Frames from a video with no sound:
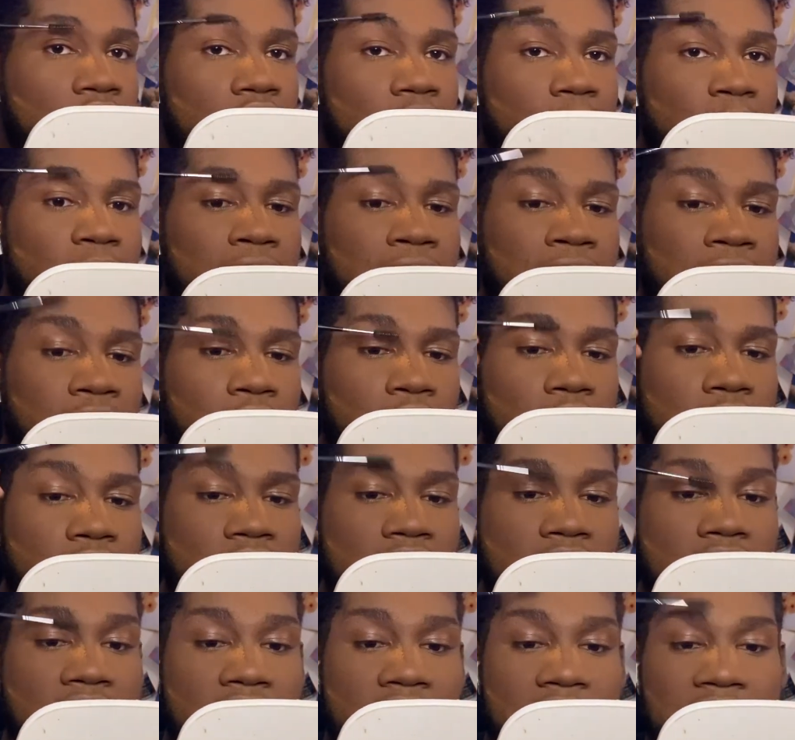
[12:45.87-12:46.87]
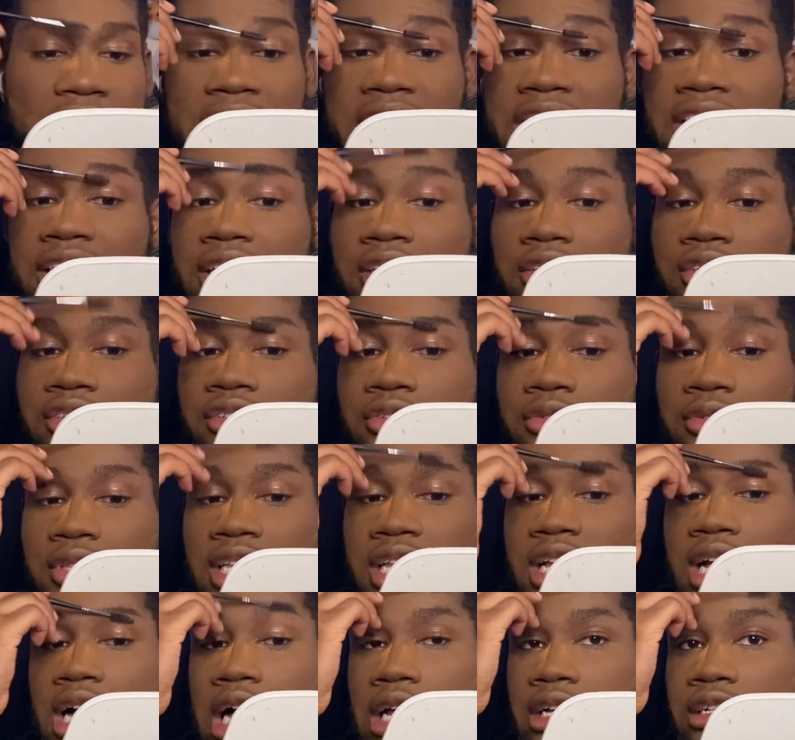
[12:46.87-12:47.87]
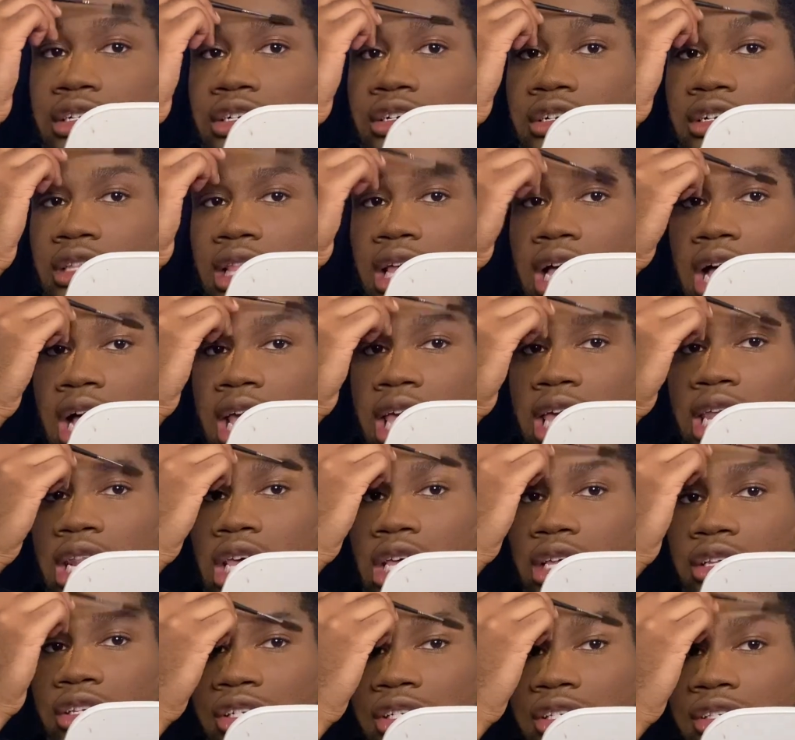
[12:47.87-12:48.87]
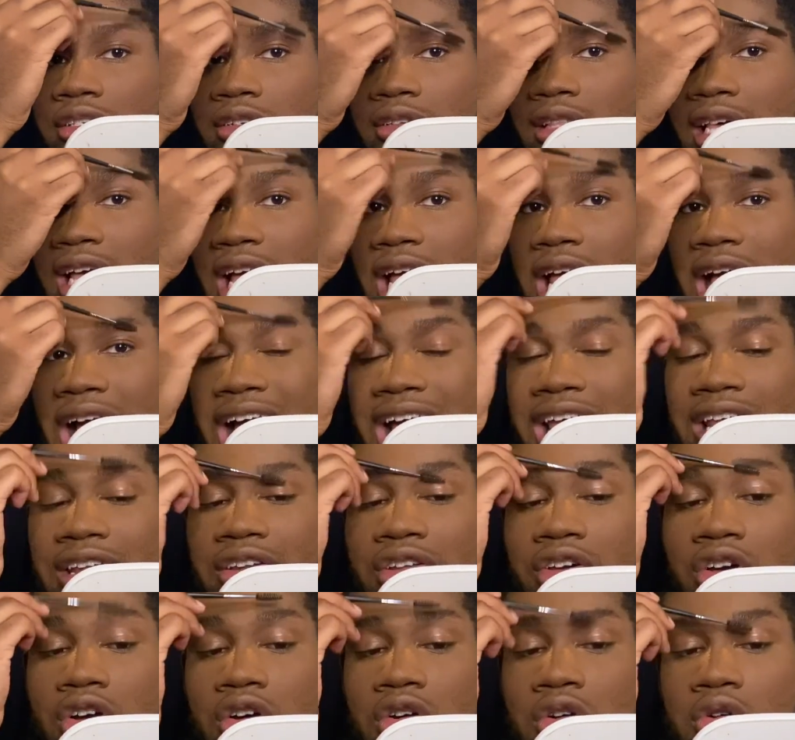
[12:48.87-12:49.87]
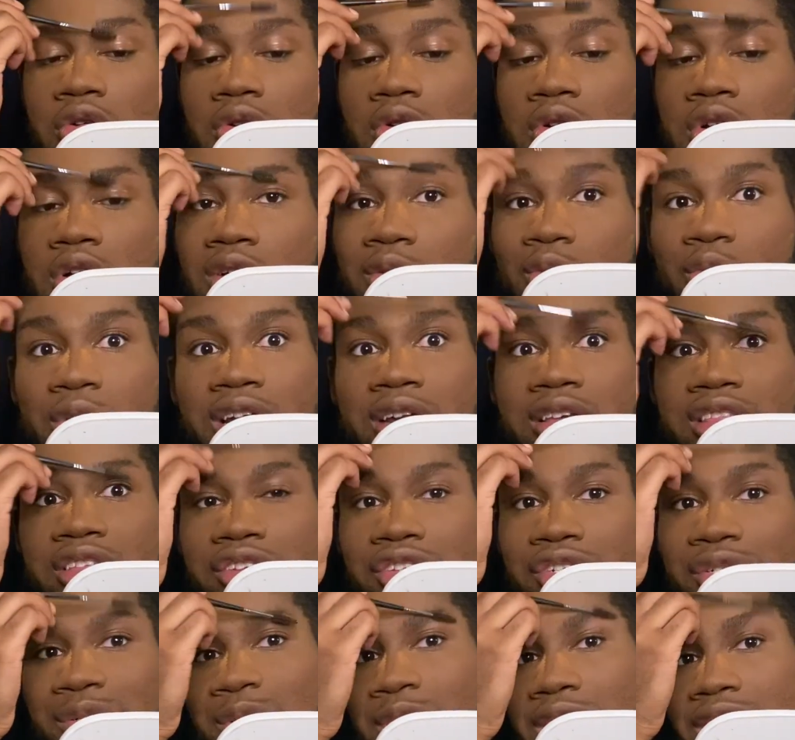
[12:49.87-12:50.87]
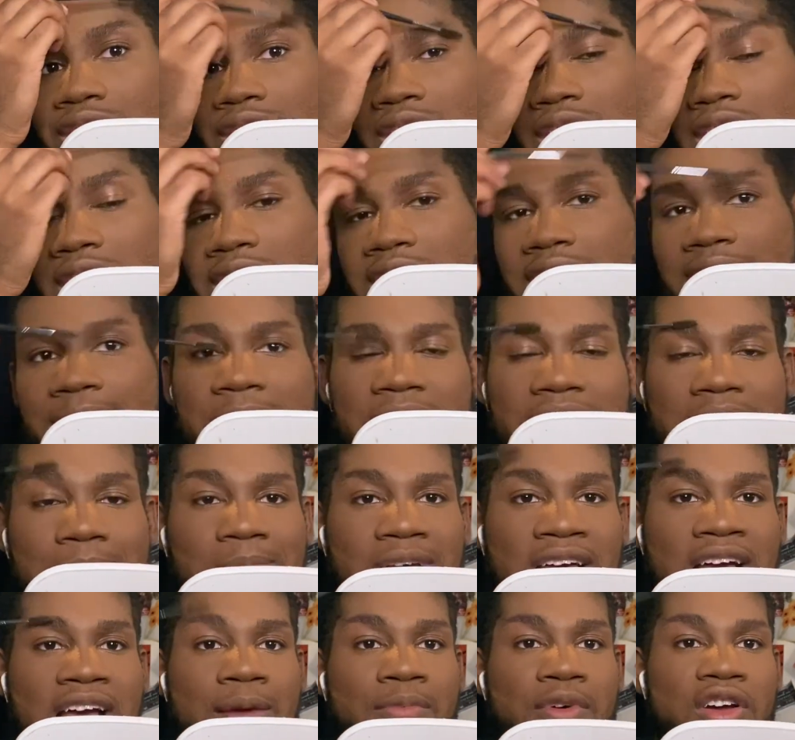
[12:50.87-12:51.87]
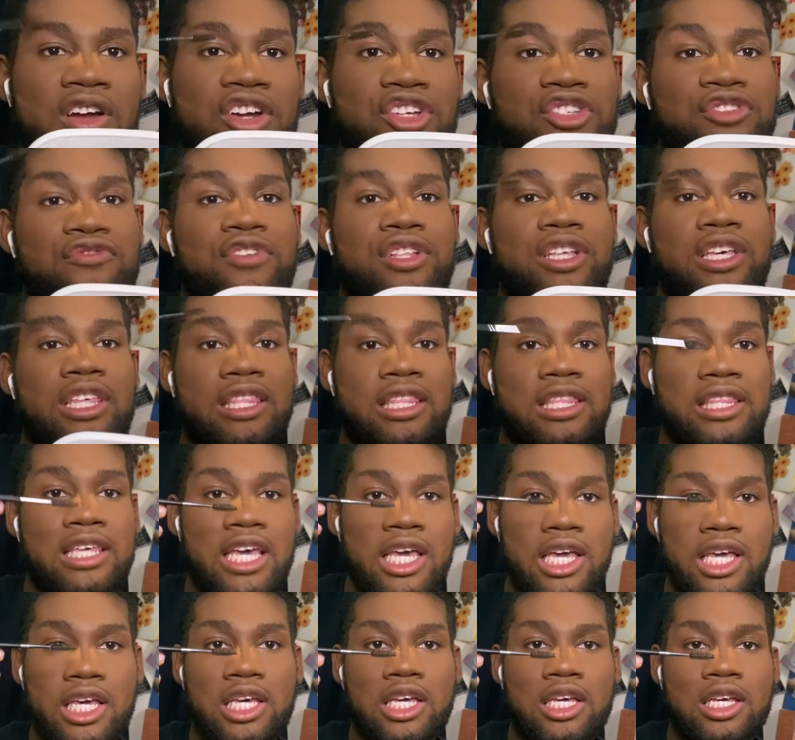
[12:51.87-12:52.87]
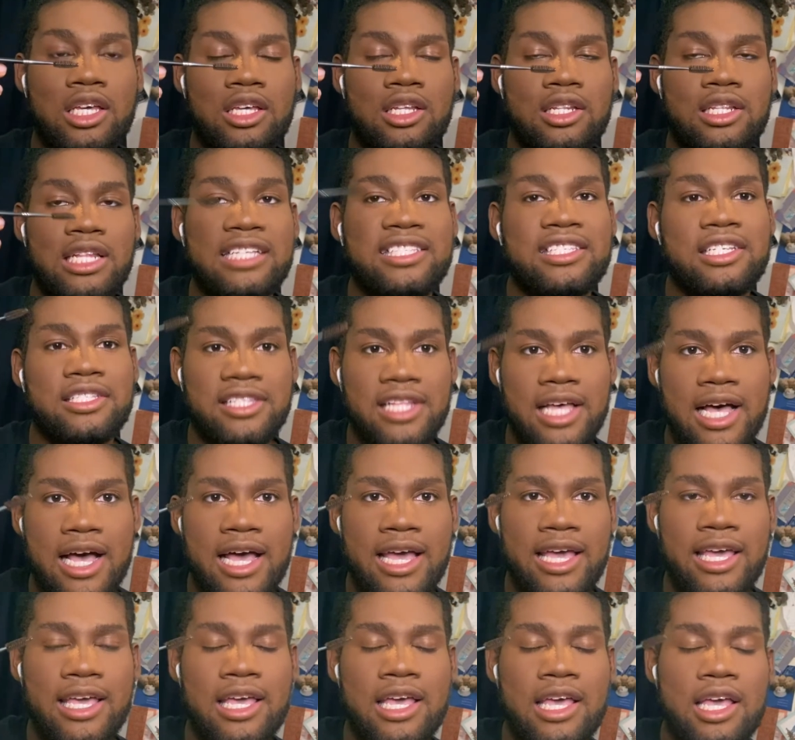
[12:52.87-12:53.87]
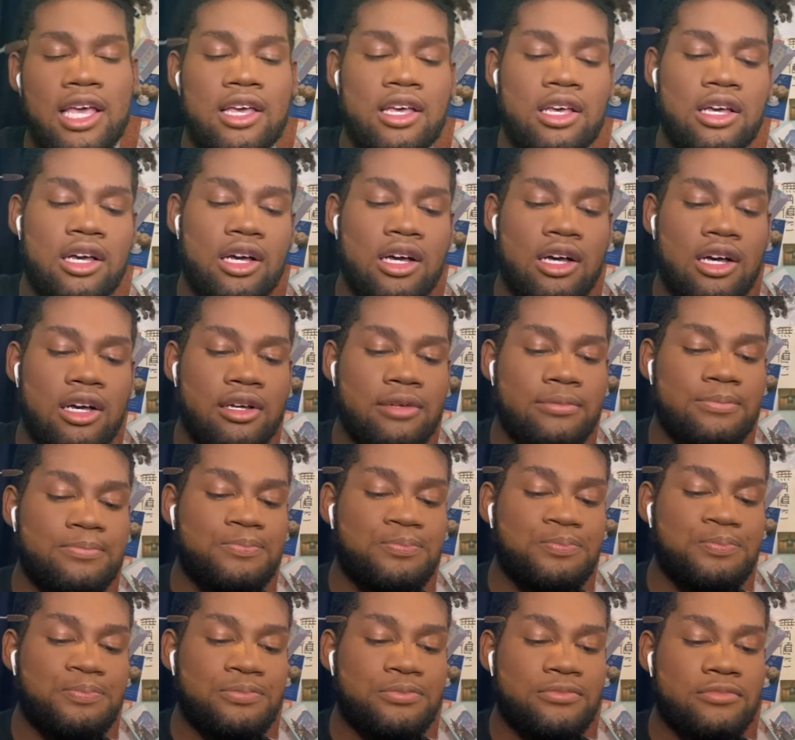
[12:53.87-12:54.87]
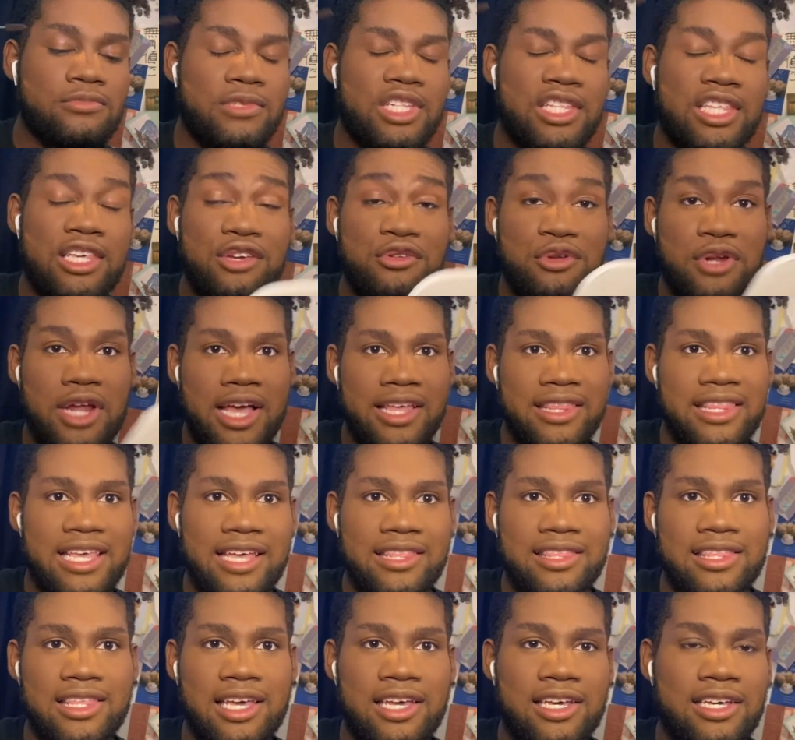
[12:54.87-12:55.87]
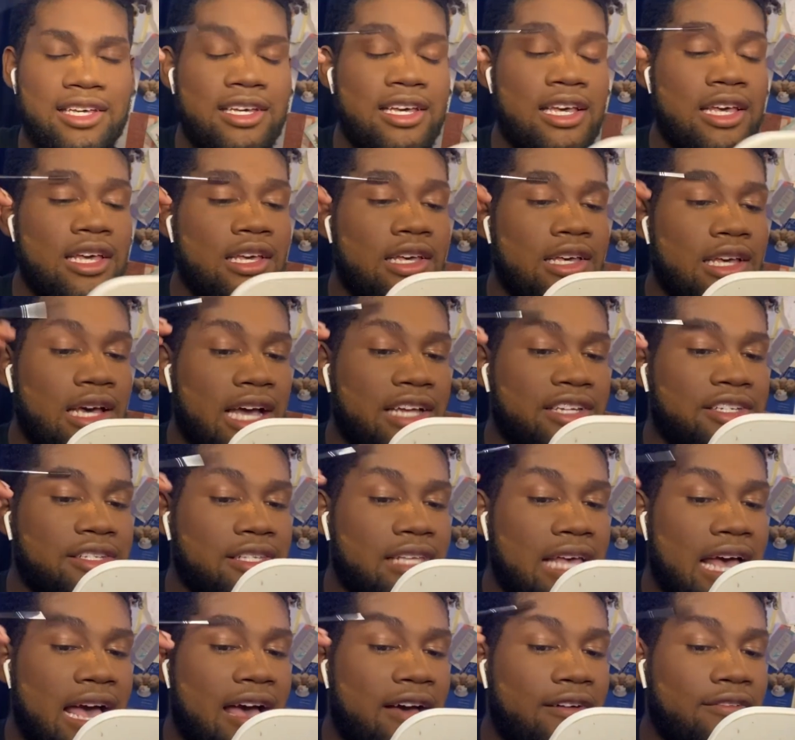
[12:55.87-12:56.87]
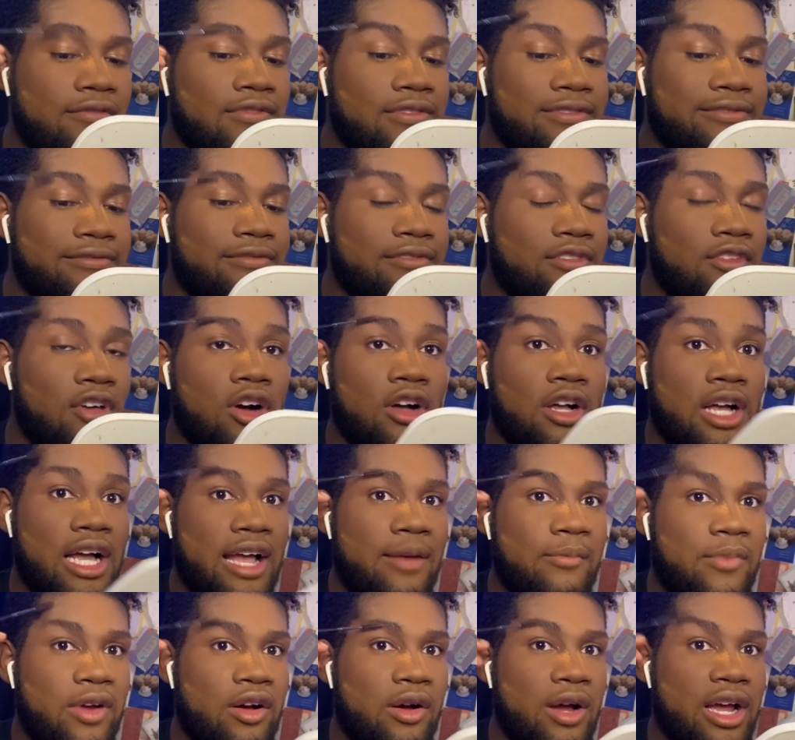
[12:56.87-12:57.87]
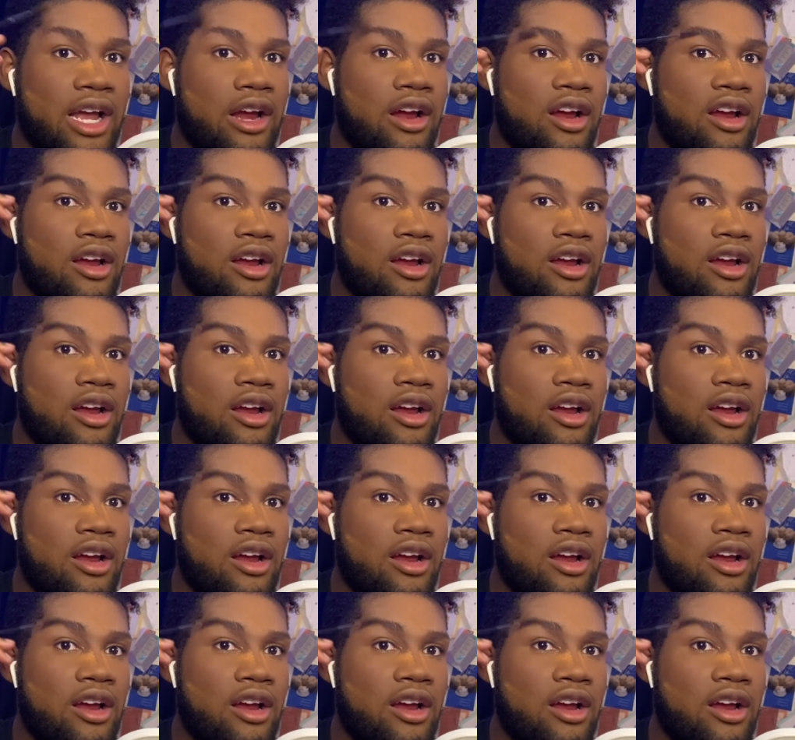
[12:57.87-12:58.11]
before I do the underline, just so that I know where the true underline is, because my eyebrow hairs are really thick. That's a lie. They're not that thick. I just have long eyebrow hair.